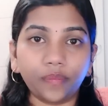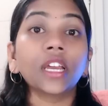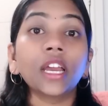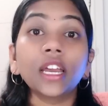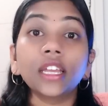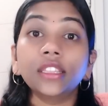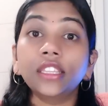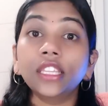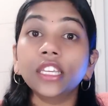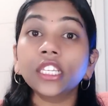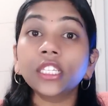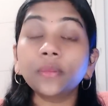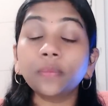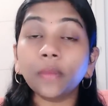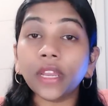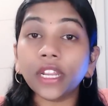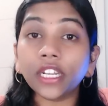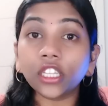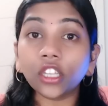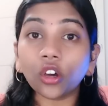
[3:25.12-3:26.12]
This
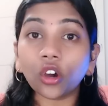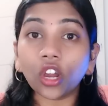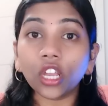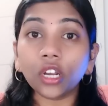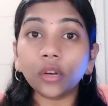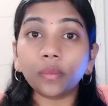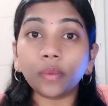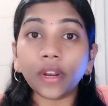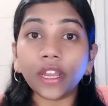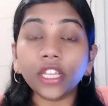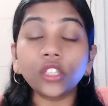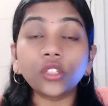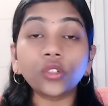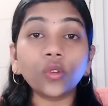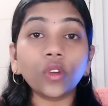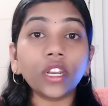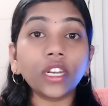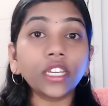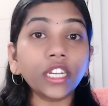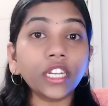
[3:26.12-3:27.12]
made the oil price
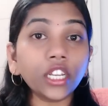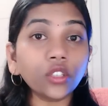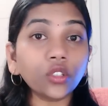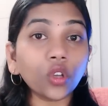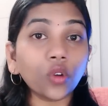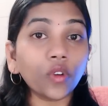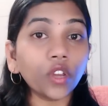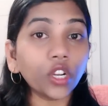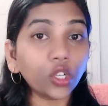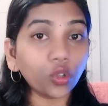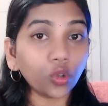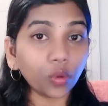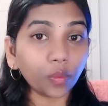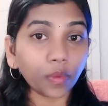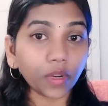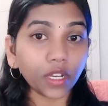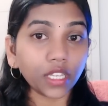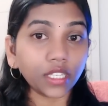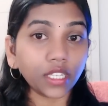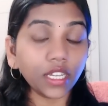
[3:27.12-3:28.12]
to increase over
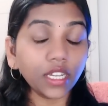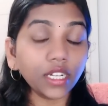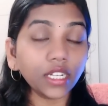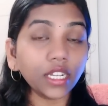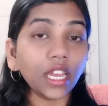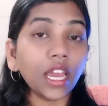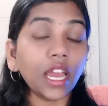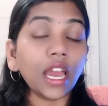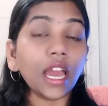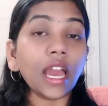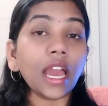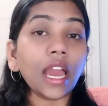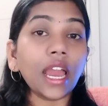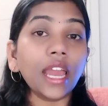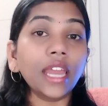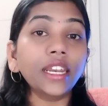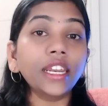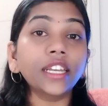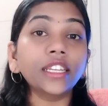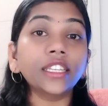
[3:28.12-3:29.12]
2%.
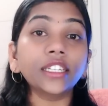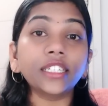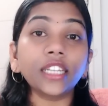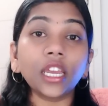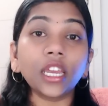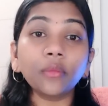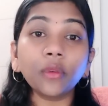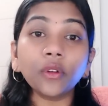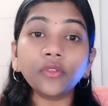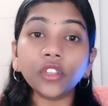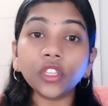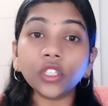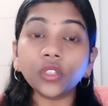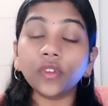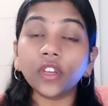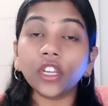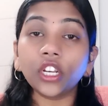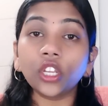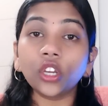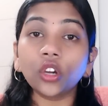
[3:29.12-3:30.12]
And at the time of this
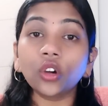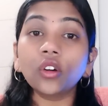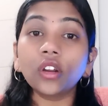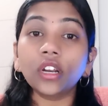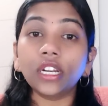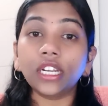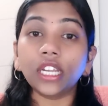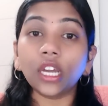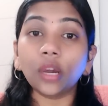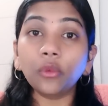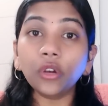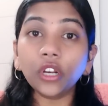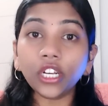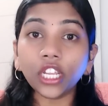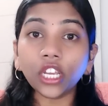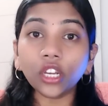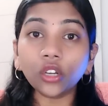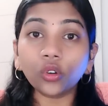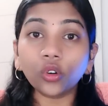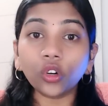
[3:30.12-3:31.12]
video,
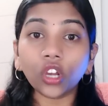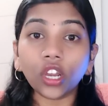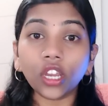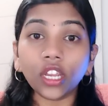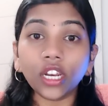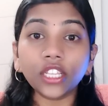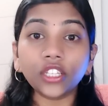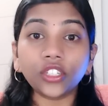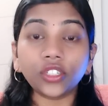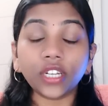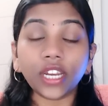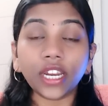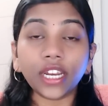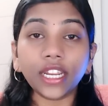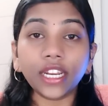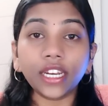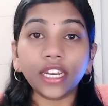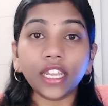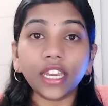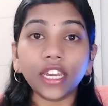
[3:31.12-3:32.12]
WTI crude oil is
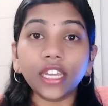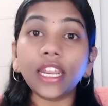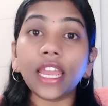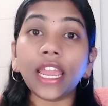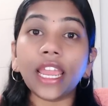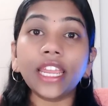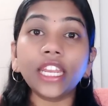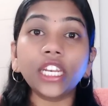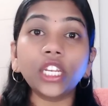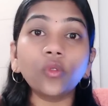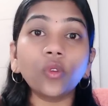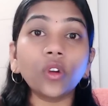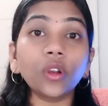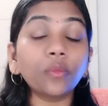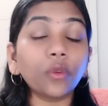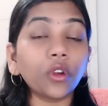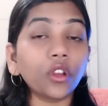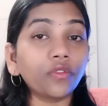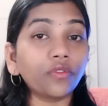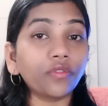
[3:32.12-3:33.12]
trading near
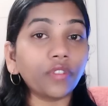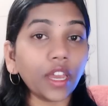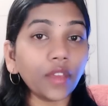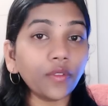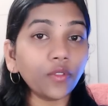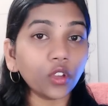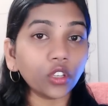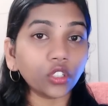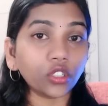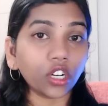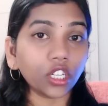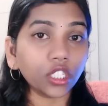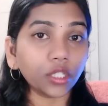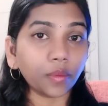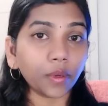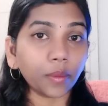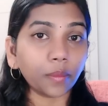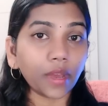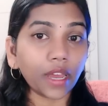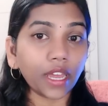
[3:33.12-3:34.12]
81.5 US dollars
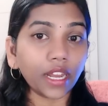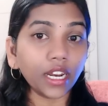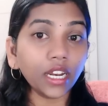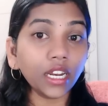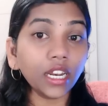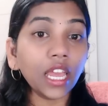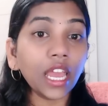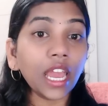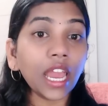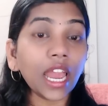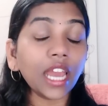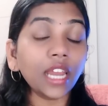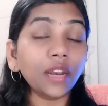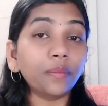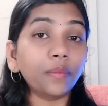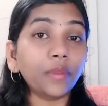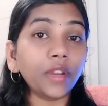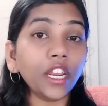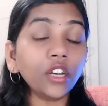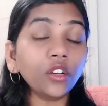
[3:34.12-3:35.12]
per barrel
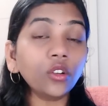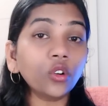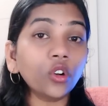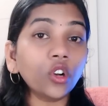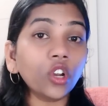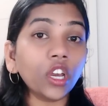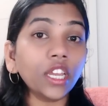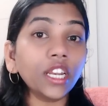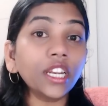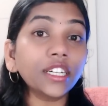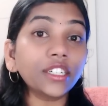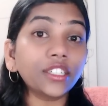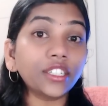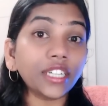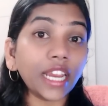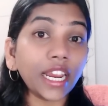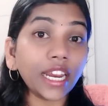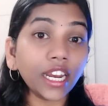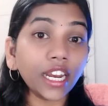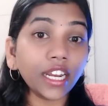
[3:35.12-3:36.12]
and Brent crude oil
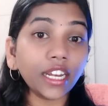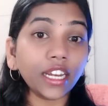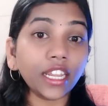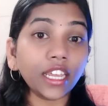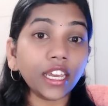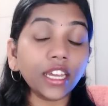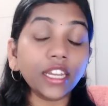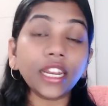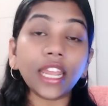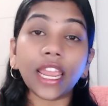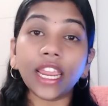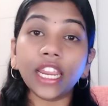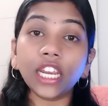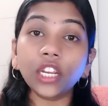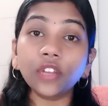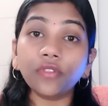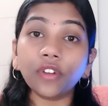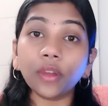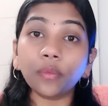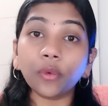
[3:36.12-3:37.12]
traded near
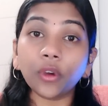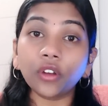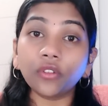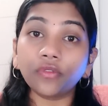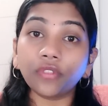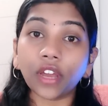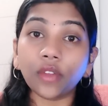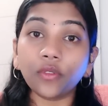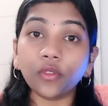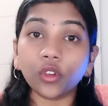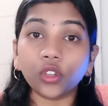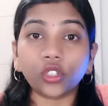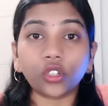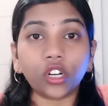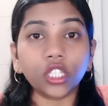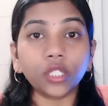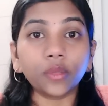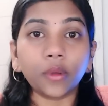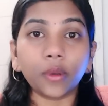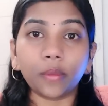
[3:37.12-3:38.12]
85.5 US
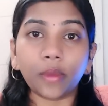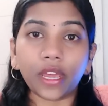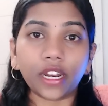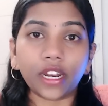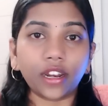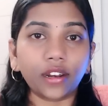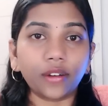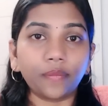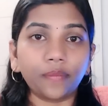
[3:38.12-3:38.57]
dollars per barrel.